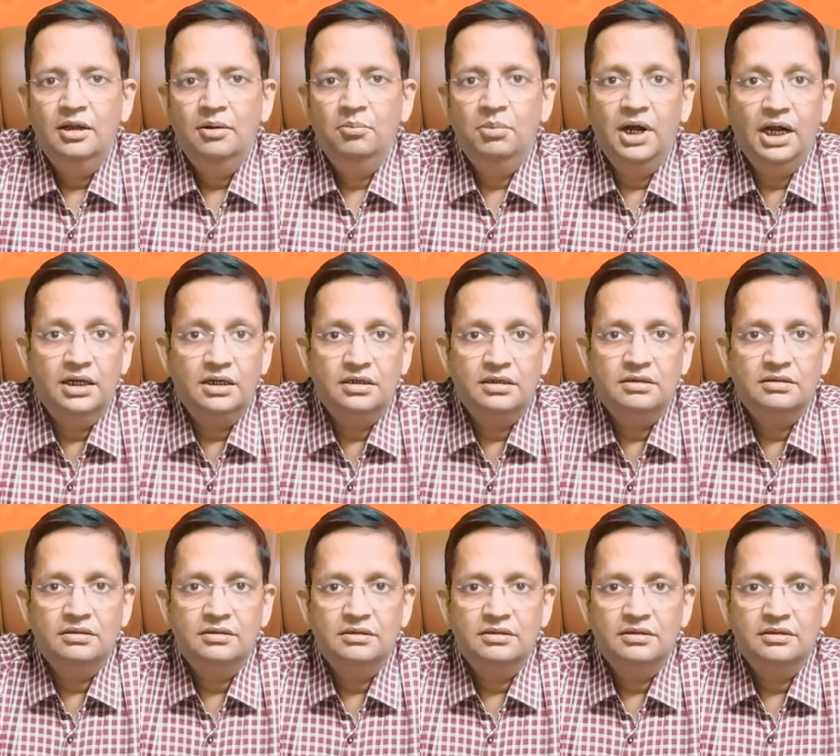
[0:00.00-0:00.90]
But,
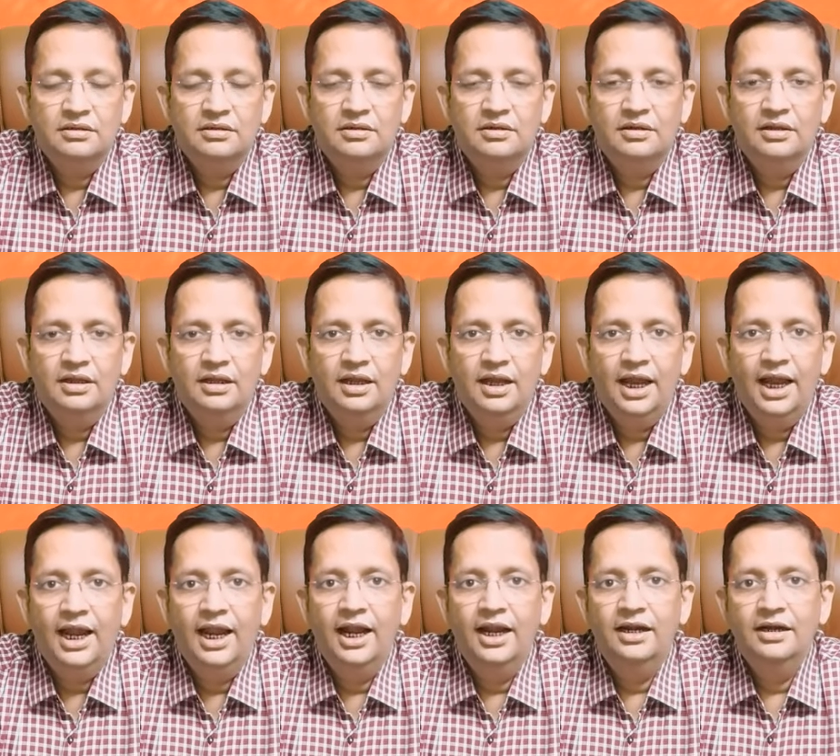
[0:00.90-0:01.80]

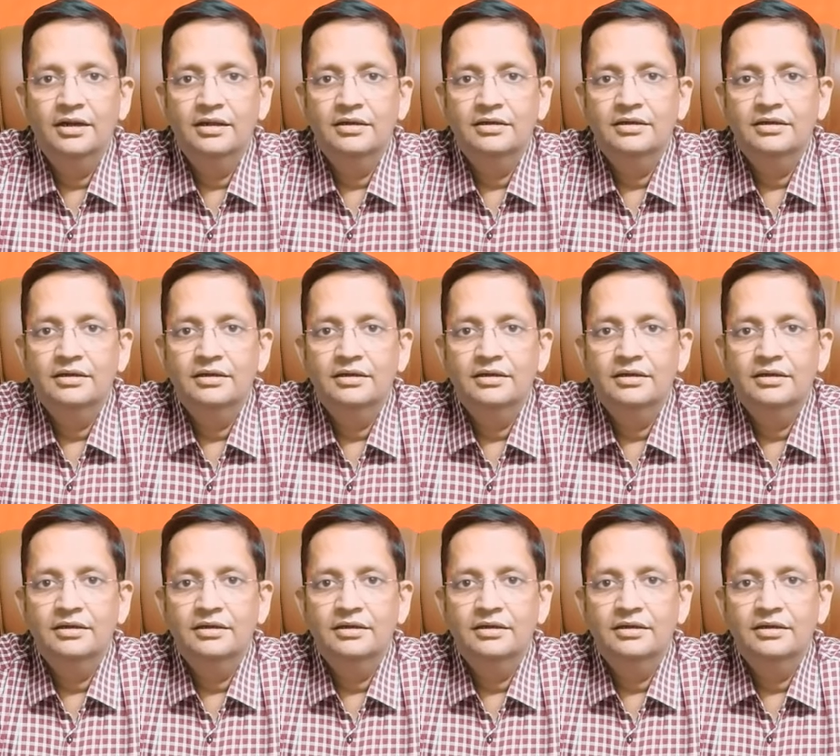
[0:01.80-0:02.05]
and